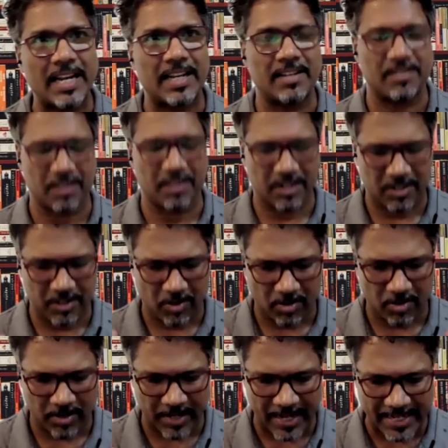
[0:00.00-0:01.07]
Does it run
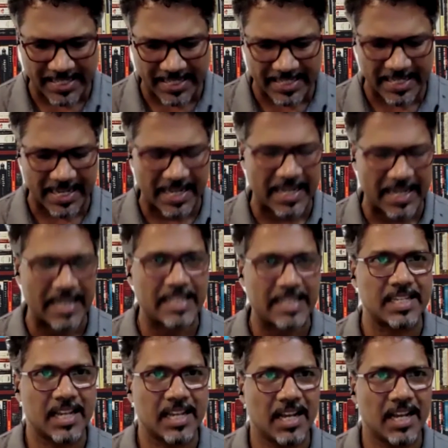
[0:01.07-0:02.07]
on headsets?